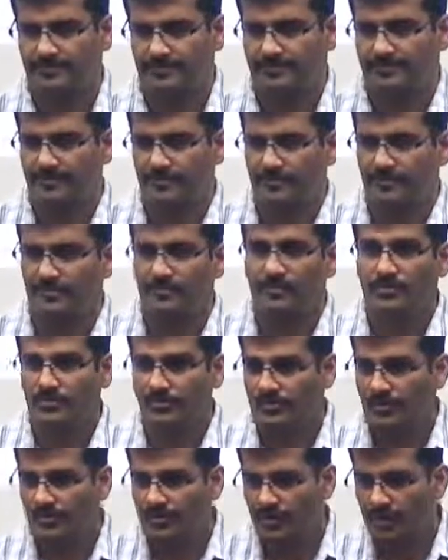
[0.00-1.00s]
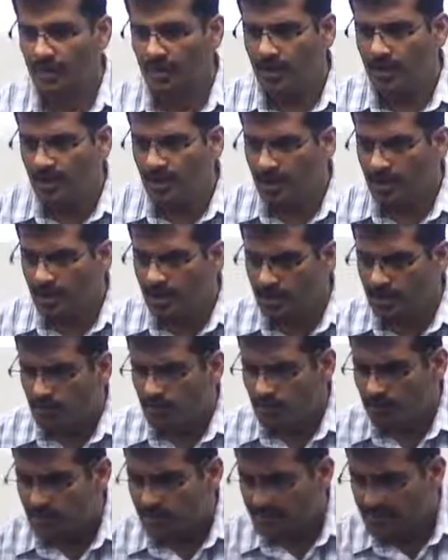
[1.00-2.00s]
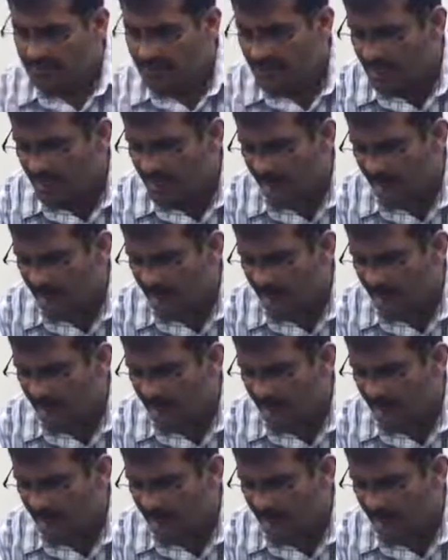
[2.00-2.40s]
Cool. So this is the